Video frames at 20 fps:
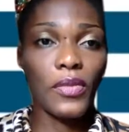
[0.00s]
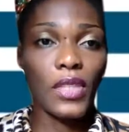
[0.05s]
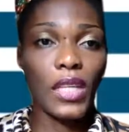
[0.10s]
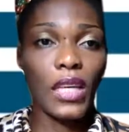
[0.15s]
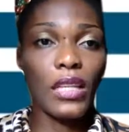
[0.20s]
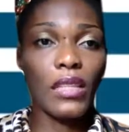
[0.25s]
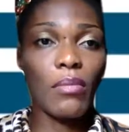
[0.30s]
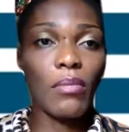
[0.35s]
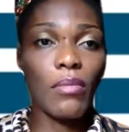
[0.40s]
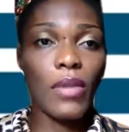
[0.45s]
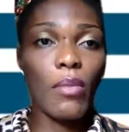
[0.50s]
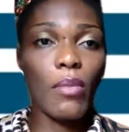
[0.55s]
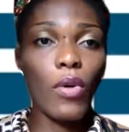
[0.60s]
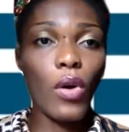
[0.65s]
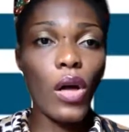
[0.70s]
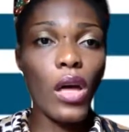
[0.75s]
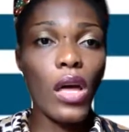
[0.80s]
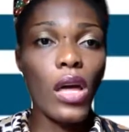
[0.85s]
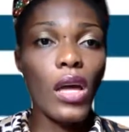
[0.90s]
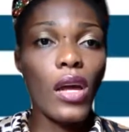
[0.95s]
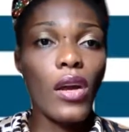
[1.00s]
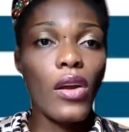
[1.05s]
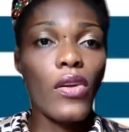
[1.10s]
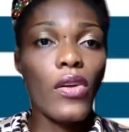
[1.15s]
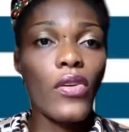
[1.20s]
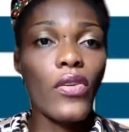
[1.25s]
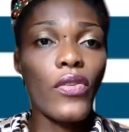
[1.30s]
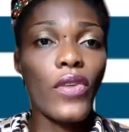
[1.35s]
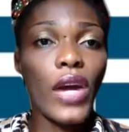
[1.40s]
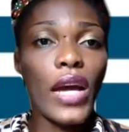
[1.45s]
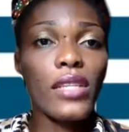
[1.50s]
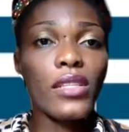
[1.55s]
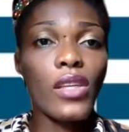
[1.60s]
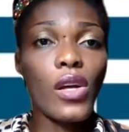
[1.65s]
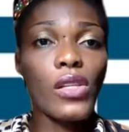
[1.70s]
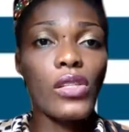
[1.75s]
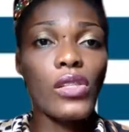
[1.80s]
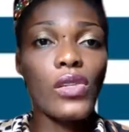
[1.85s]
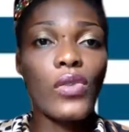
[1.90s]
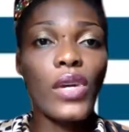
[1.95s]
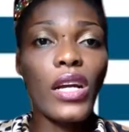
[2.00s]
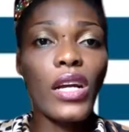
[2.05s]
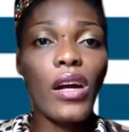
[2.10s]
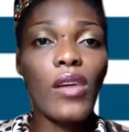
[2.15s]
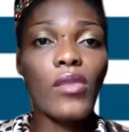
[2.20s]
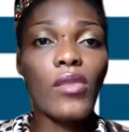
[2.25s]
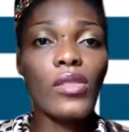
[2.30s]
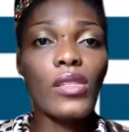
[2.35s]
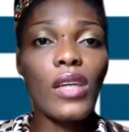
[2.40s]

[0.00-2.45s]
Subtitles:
In the memo, Rice also recounts